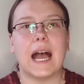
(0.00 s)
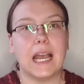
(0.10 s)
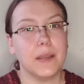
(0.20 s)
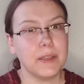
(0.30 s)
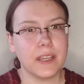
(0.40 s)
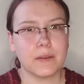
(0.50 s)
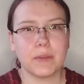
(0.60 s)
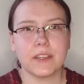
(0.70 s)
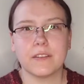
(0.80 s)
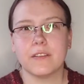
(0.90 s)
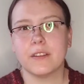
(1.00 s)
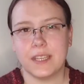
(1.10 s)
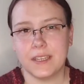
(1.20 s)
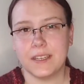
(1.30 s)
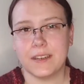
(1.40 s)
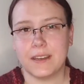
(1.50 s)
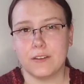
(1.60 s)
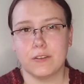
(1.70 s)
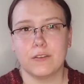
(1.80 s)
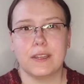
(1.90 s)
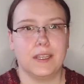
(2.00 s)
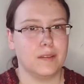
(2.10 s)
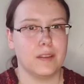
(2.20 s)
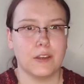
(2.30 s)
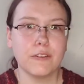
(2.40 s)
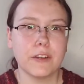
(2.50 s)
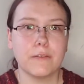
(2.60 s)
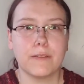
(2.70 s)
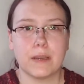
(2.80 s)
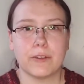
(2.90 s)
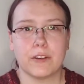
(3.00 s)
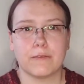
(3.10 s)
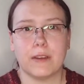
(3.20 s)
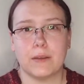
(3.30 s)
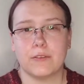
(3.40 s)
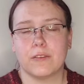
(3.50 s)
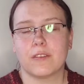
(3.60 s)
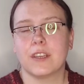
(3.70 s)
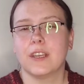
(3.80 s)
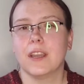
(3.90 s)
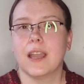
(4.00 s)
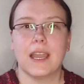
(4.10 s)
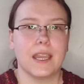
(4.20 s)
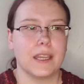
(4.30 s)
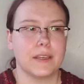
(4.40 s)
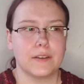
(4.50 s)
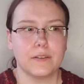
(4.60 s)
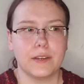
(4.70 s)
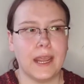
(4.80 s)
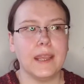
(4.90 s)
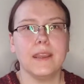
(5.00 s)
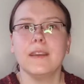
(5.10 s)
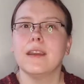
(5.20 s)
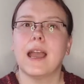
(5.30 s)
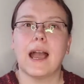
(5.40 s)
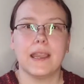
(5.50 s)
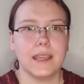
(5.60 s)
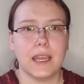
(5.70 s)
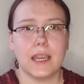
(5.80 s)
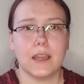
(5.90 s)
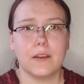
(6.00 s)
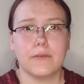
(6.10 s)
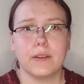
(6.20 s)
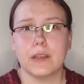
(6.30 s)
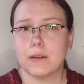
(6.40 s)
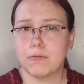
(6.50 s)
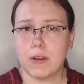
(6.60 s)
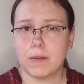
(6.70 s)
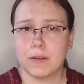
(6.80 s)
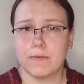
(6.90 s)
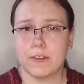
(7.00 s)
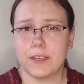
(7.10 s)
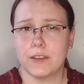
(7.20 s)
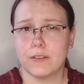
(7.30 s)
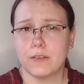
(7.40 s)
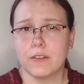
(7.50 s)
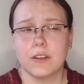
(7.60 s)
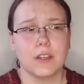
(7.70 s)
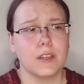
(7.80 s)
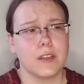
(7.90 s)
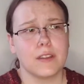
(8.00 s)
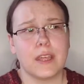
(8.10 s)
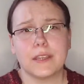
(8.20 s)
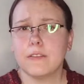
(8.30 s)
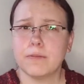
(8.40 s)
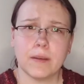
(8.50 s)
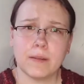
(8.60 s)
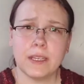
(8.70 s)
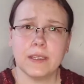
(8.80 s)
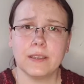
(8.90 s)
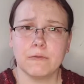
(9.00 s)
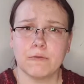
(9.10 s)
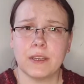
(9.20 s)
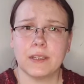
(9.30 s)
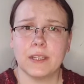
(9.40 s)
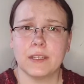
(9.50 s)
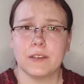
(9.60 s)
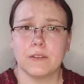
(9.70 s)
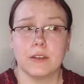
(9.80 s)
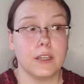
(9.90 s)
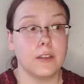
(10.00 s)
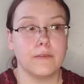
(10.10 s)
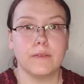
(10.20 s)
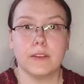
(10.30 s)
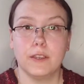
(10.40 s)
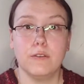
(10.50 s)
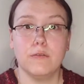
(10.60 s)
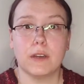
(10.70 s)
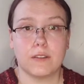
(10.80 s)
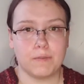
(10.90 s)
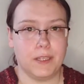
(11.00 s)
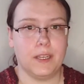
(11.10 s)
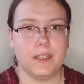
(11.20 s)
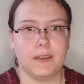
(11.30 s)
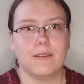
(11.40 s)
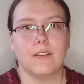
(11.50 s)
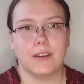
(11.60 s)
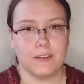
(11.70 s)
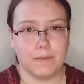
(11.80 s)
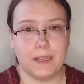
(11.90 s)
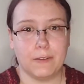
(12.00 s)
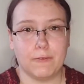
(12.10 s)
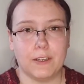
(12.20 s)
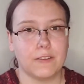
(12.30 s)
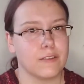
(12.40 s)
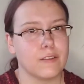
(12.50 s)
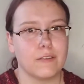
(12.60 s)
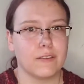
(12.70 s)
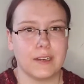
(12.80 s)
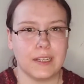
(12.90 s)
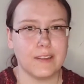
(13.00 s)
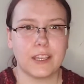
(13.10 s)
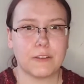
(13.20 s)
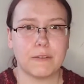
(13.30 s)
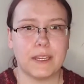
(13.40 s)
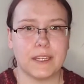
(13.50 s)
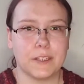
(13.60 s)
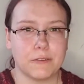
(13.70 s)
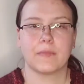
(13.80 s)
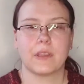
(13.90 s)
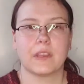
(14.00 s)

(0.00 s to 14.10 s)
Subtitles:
I'm a yarn maker, indiedyer, and the owner of Fiberdog Fibers. And today I have a problem for you that you've probably run into if you are spinning on a spinning wheel. So let's get right into it.